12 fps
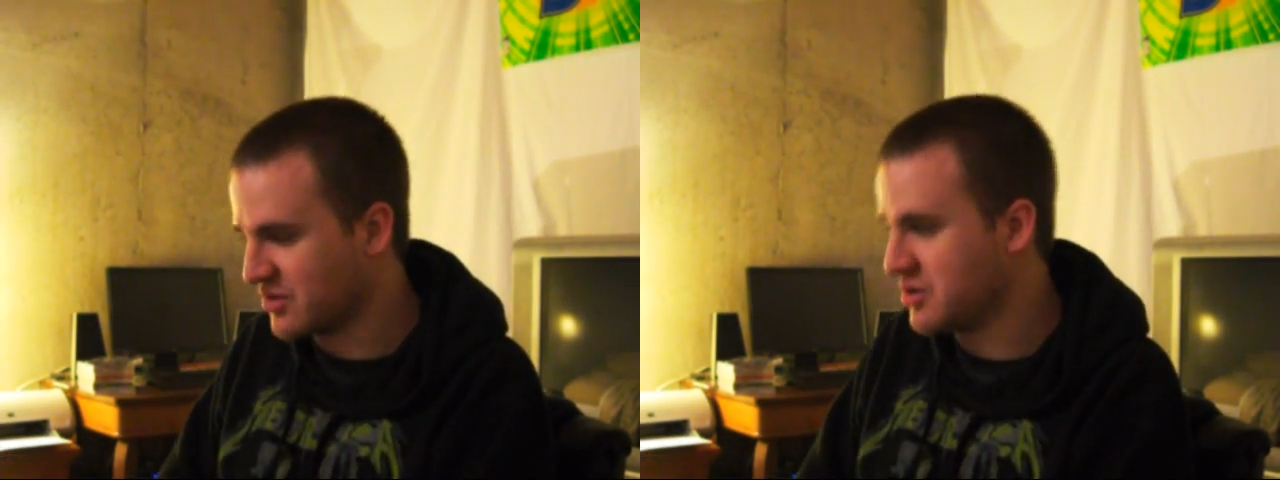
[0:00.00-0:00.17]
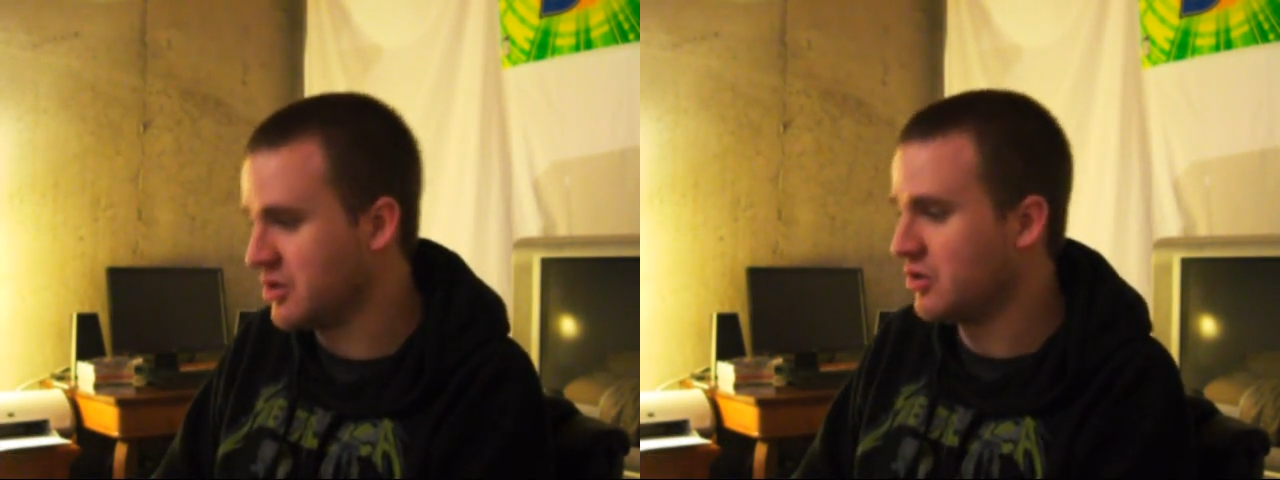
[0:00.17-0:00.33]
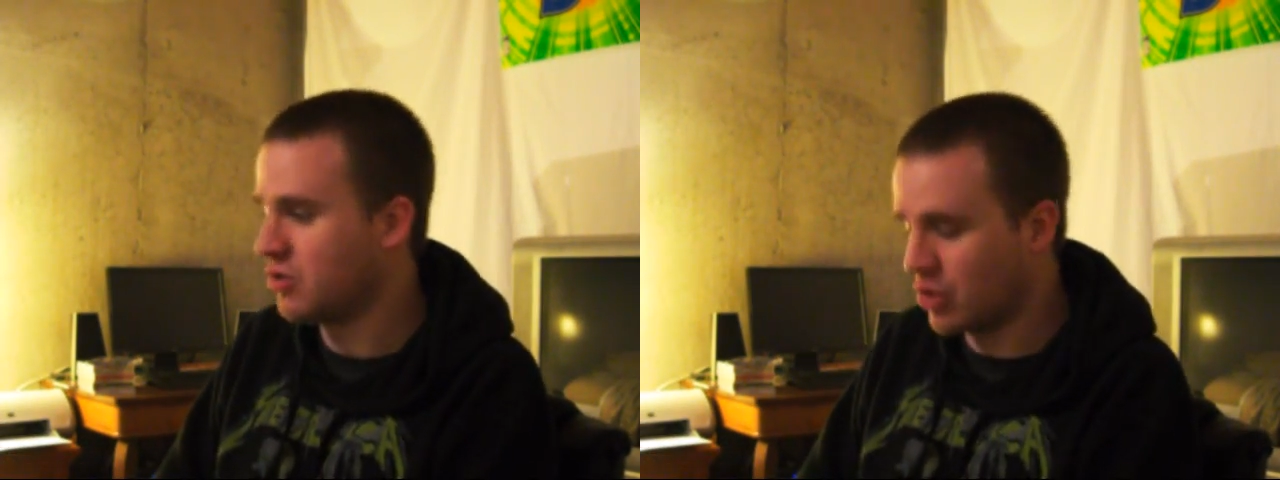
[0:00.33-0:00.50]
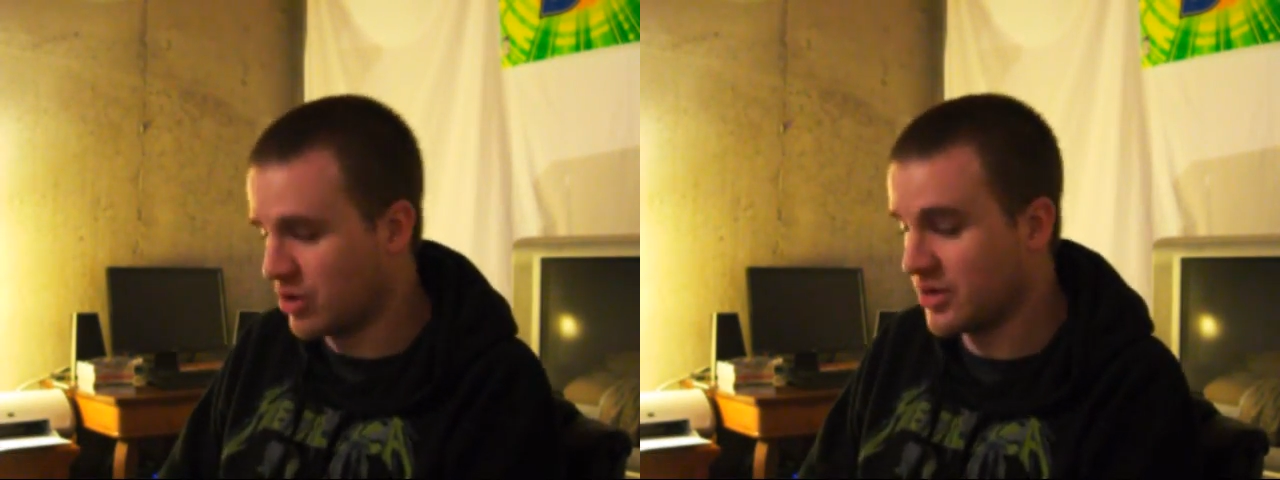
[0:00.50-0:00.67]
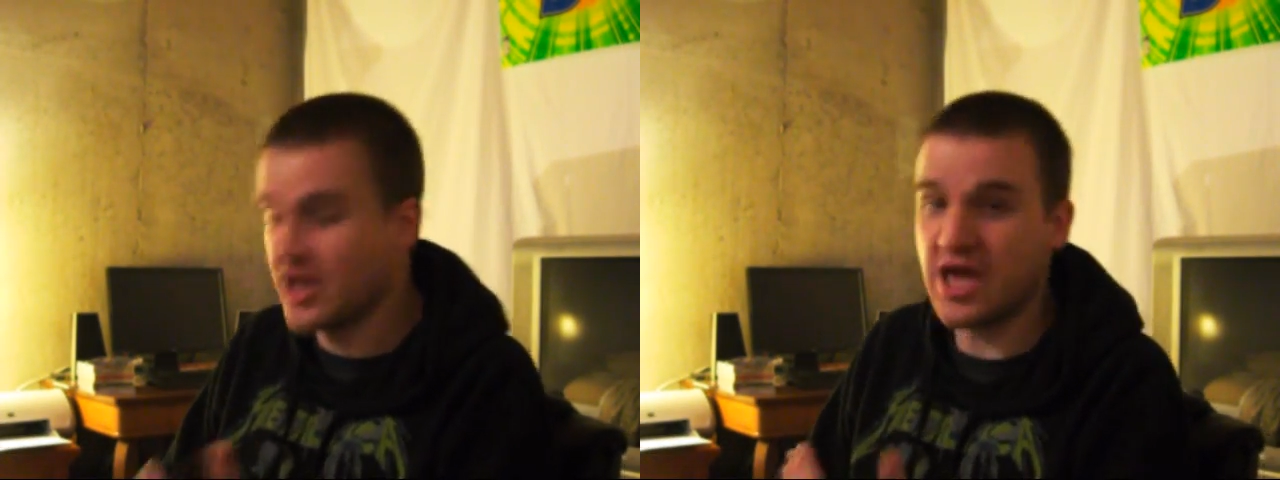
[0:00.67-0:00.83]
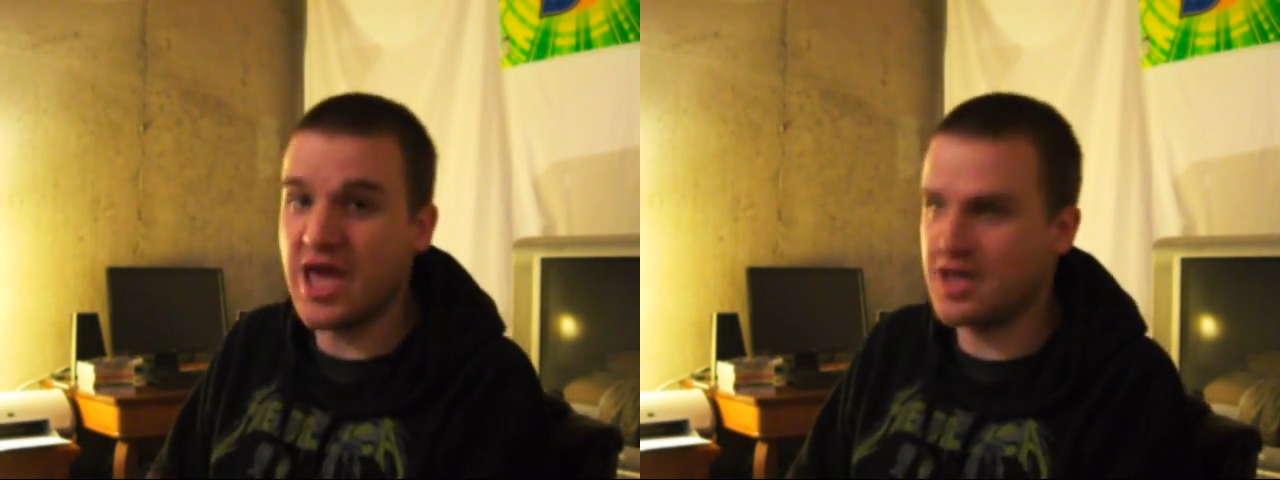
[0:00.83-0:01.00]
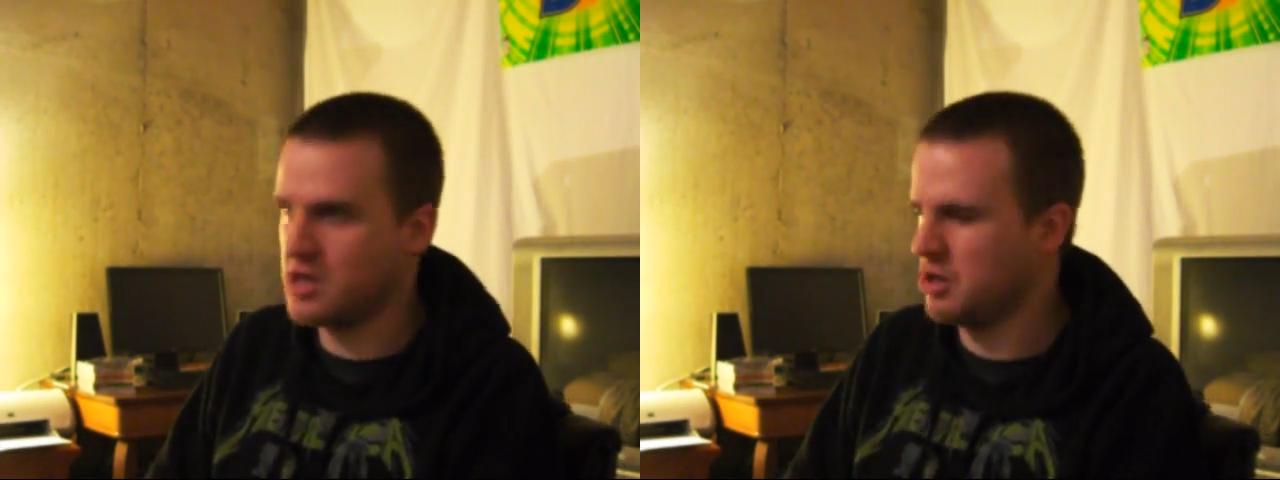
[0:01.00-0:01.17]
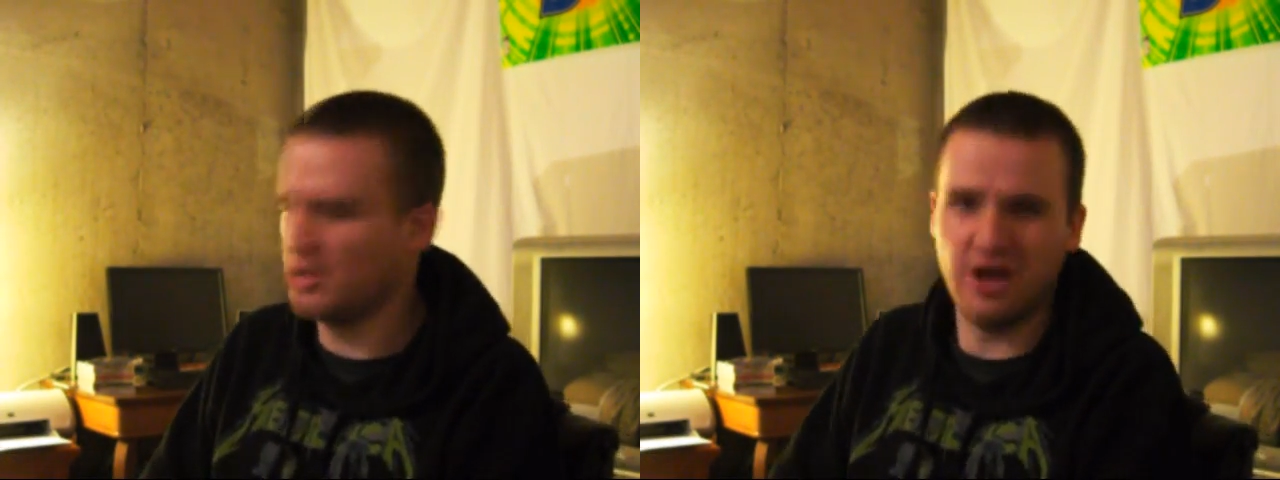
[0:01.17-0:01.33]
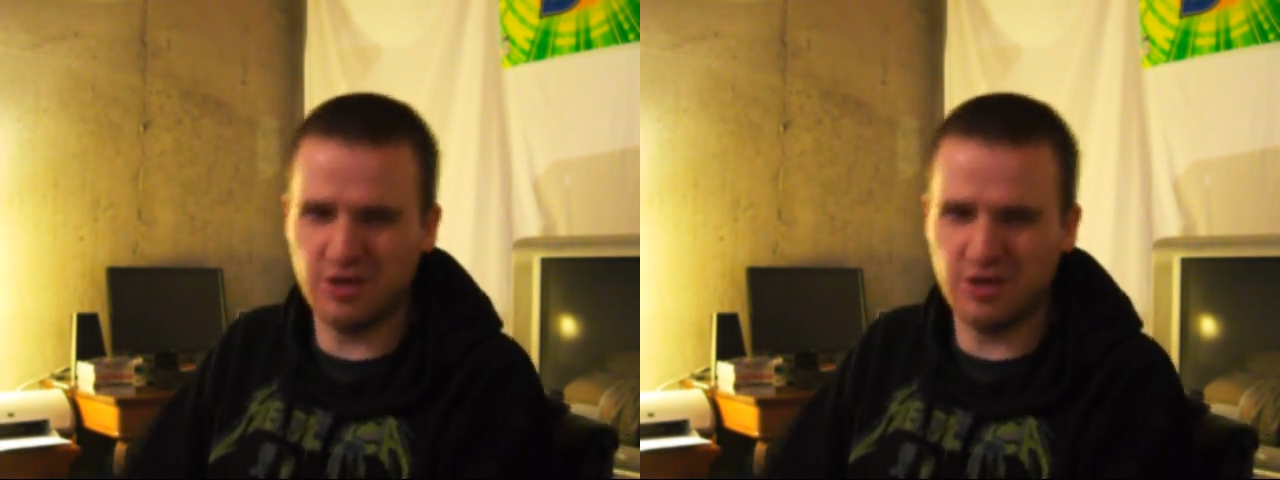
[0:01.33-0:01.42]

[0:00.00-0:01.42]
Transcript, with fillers: of the Hill, like Hank Hill.